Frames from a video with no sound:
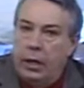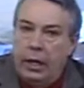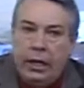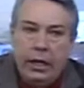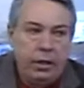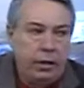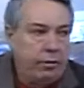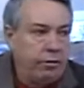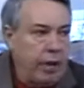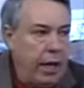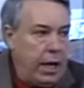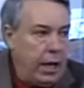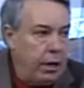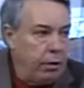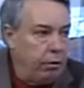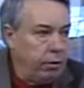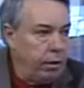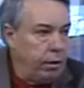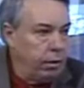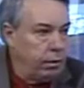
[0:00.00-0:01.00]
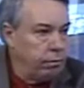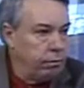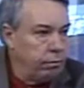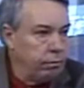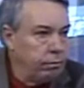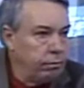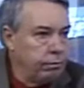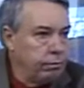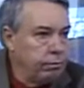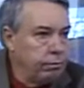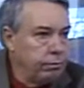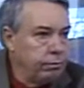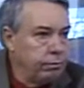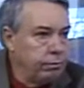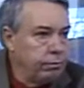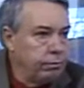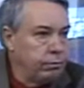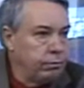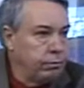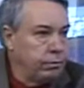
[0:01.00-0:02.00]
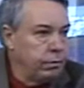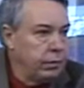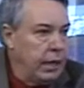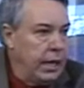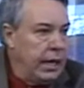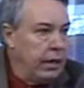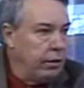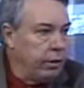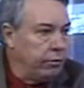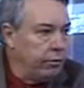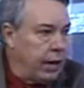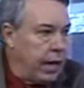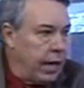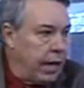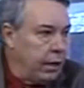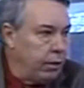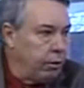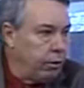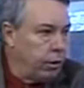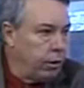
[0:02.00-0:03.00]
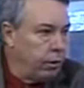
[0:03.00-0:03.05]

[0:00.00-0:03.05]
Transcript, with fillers: in the faith. In the faith.